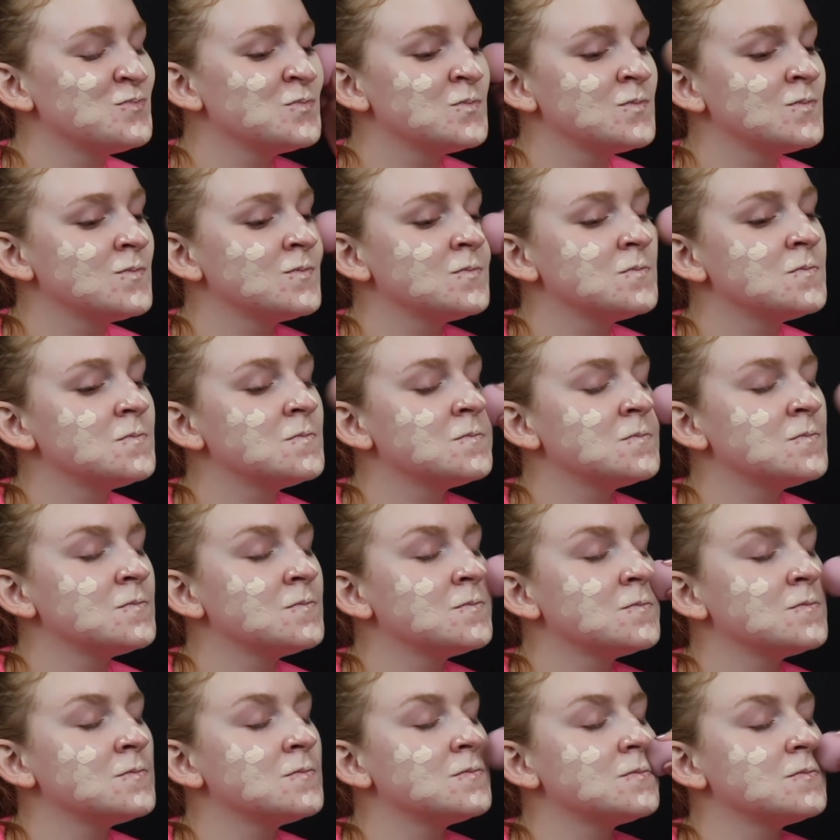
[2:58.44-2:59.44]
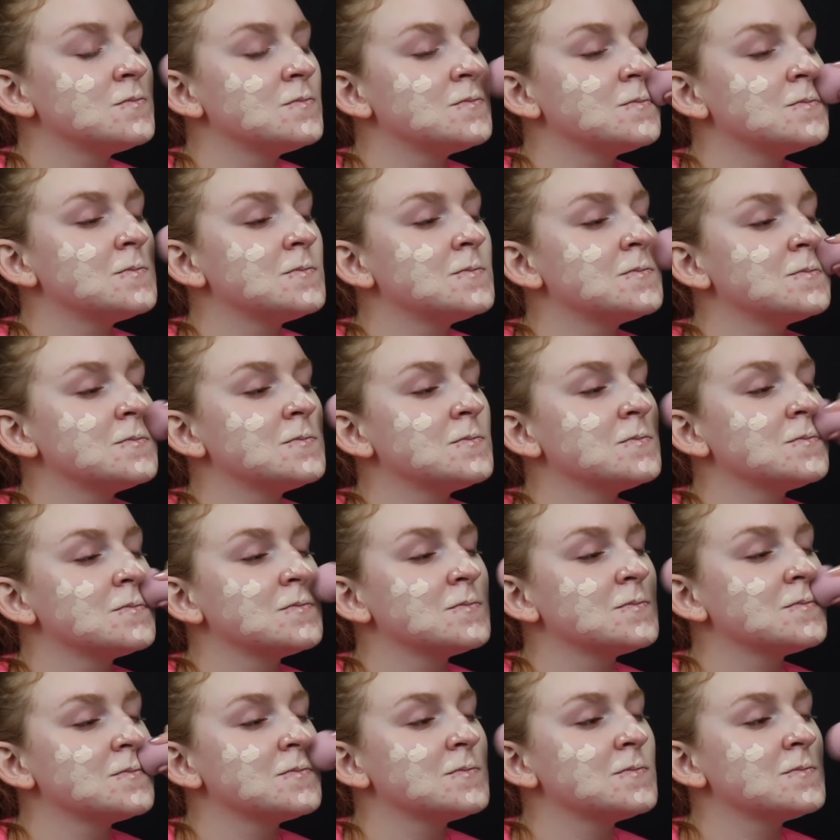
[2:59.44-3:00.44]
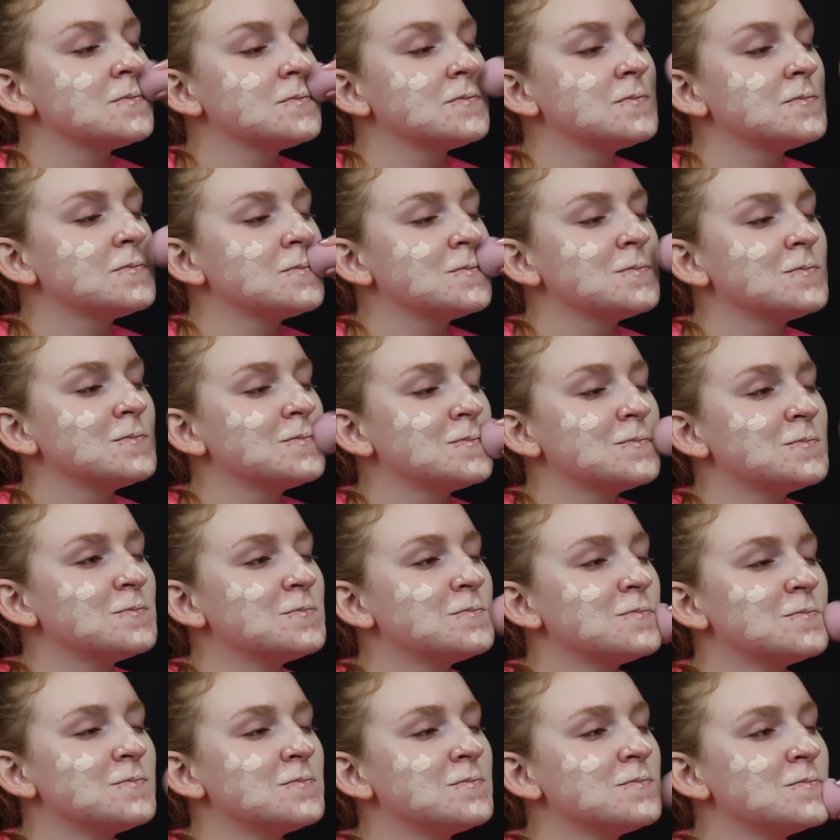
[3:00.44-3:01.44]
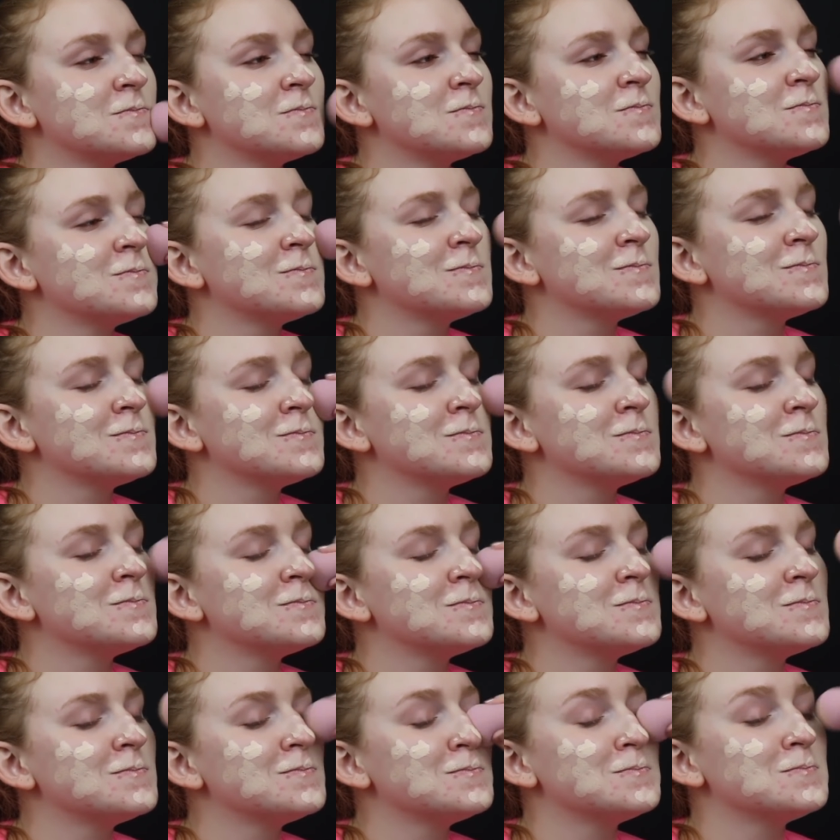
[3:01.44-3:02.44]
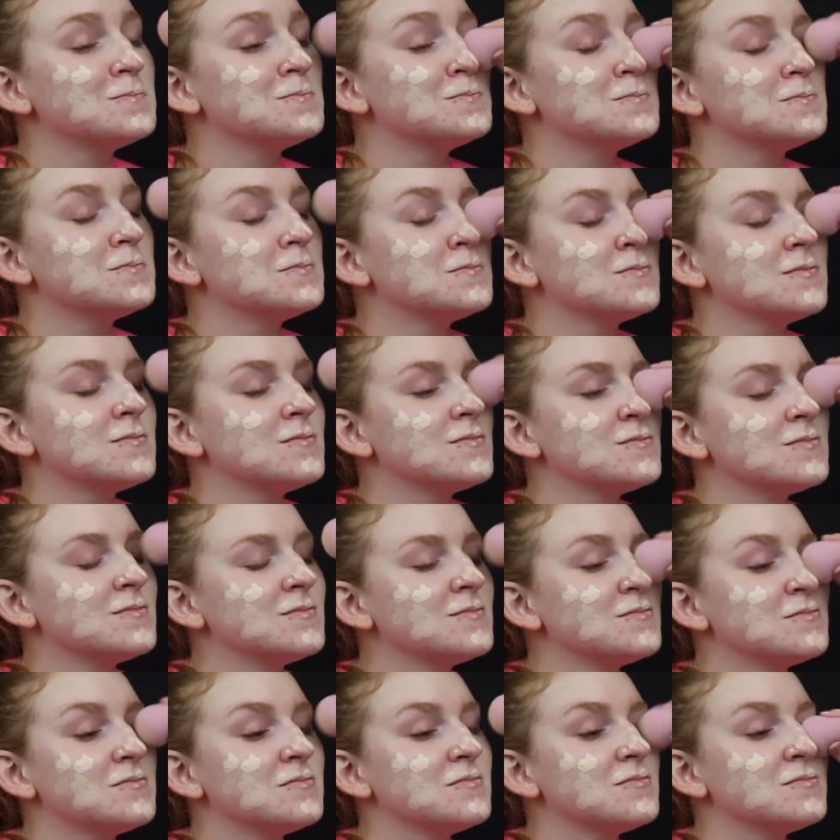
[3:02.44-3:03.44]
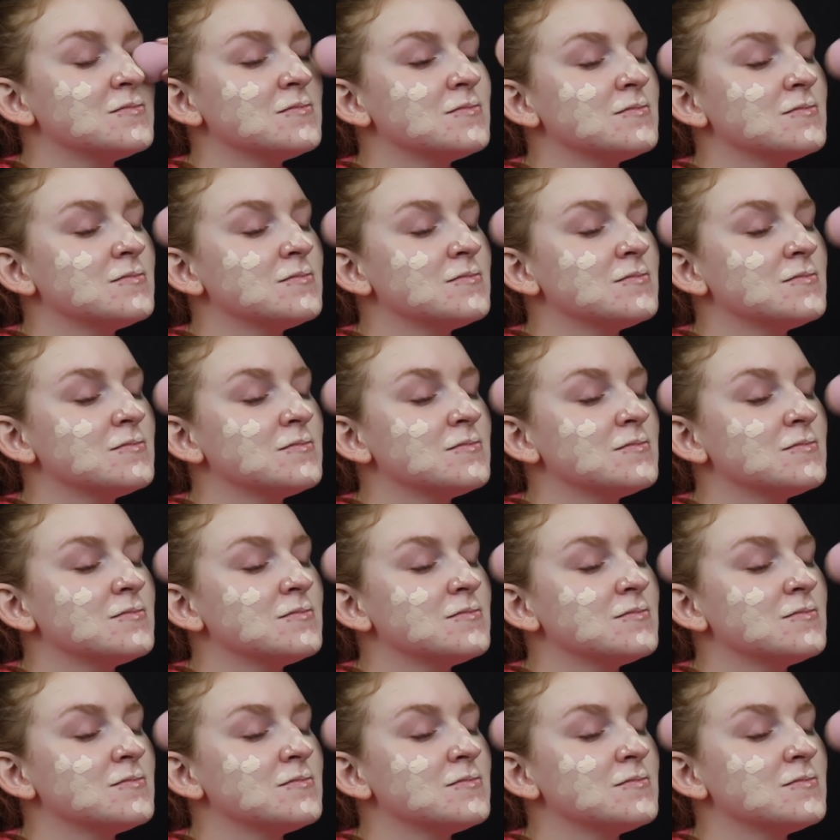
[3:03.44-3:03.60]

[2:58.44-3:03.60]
The person shown says nothing.